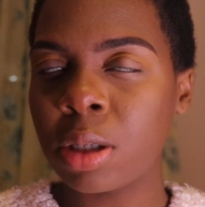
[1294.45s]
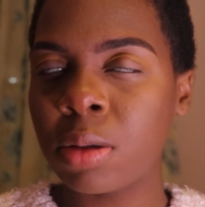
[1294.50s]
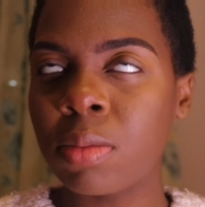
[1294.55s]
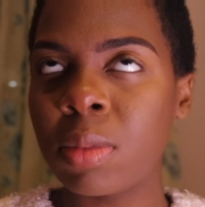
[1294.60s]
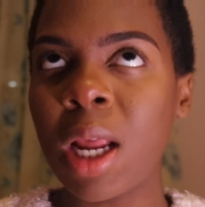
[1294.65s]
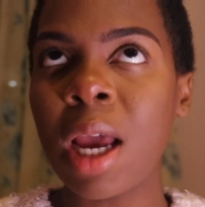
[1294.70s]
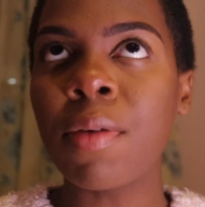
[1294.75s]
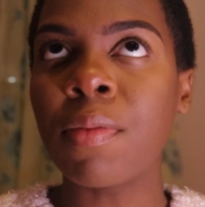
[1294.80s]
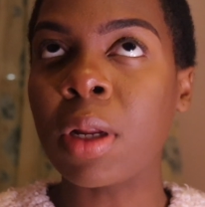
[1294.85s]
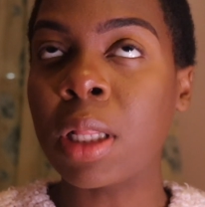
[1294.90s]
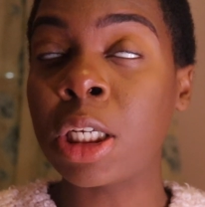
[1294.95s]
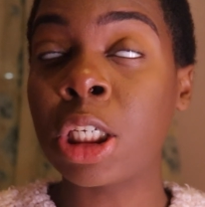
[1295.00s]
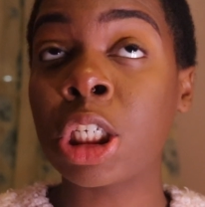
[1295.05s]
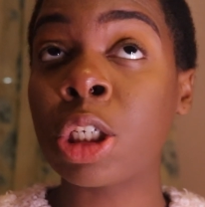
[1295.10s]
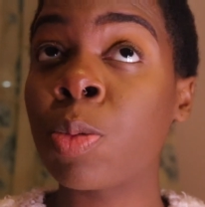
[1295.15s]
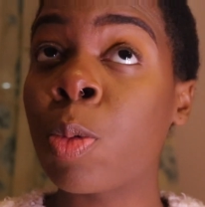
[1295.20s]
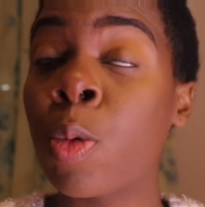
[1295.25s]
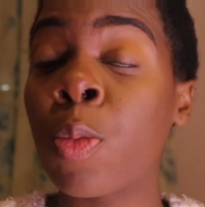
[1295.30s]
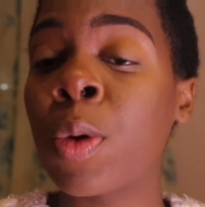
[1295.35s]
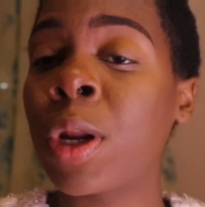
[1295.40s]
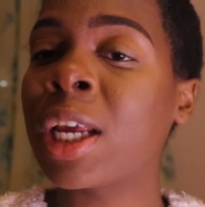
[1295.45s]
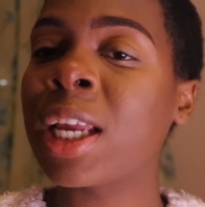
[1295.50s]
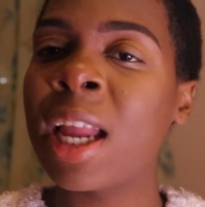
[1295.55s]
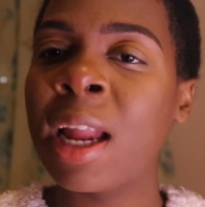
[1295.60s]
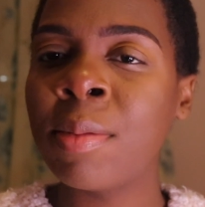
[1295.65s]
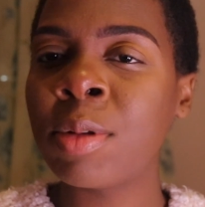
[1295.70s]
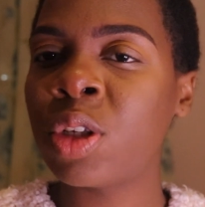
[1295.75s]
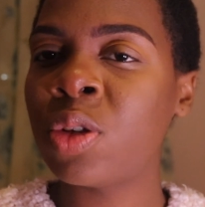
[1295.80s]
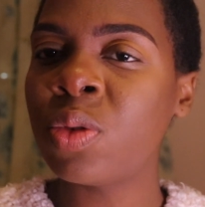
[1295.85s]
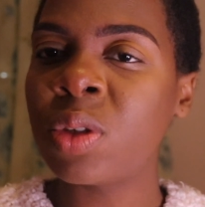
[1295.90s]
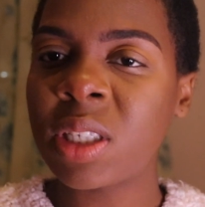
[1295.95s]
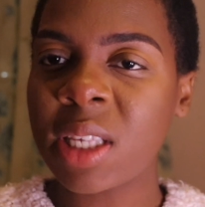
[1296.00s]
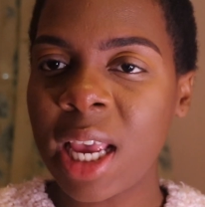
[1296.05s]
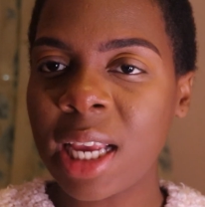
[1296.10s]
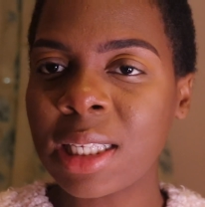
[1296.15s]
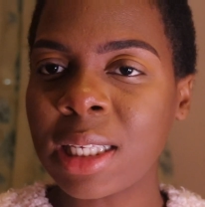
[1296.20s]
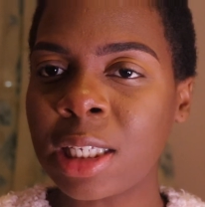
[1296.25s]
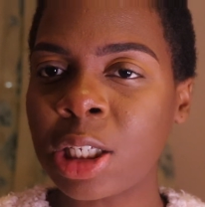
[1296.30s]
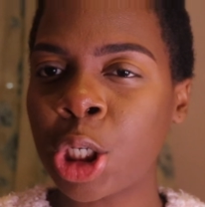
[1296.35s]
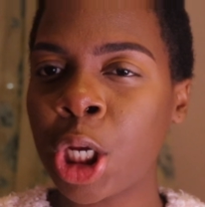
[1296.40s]
not relationship, but when it came to
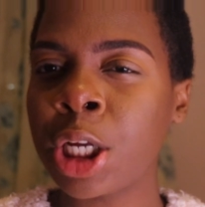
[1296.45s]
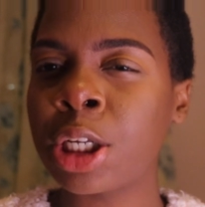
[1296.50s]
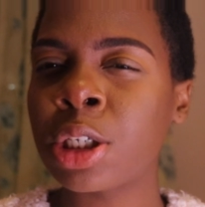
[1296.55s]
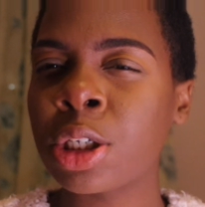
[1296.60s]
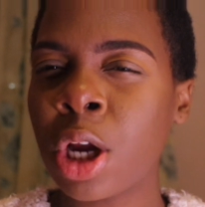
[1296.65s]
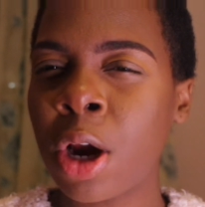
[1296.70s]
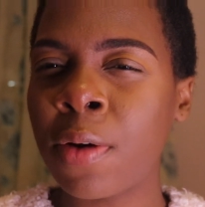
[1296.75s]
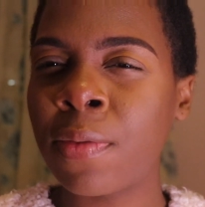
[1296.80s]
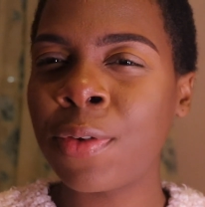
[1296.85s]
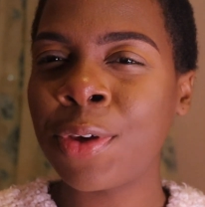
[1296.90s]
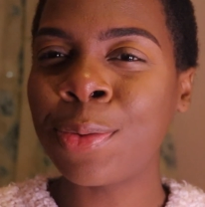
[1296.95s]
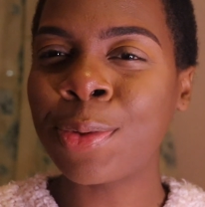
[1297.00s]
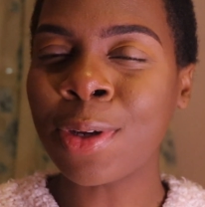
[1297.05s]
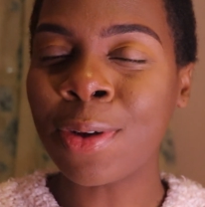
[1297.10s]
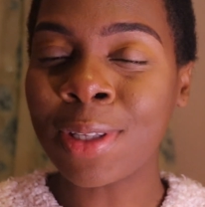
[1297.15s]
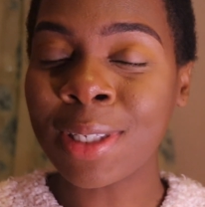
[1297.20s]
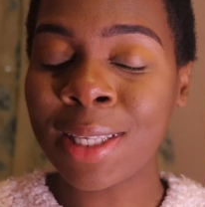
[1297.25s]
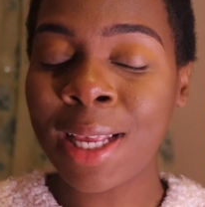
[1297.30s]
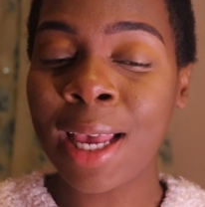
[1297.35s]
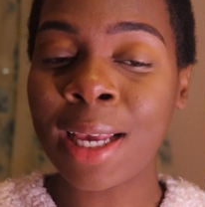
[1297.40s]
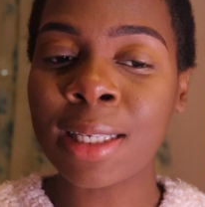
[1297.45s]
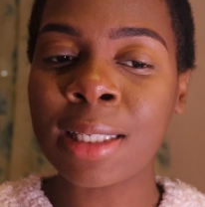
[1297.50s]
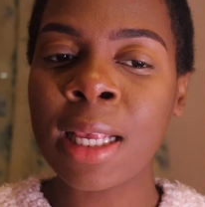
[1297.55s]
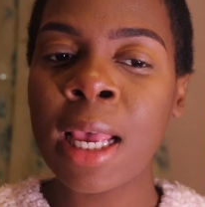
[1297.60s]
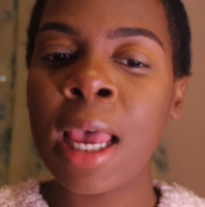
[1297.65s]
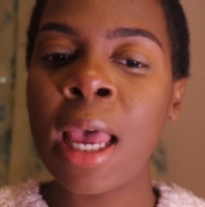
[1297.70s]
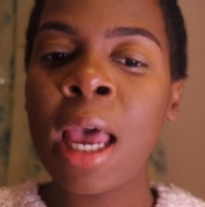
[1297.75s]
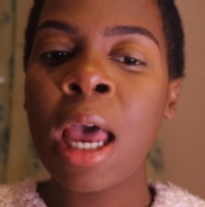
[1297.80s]
sex. It changed our views on sex.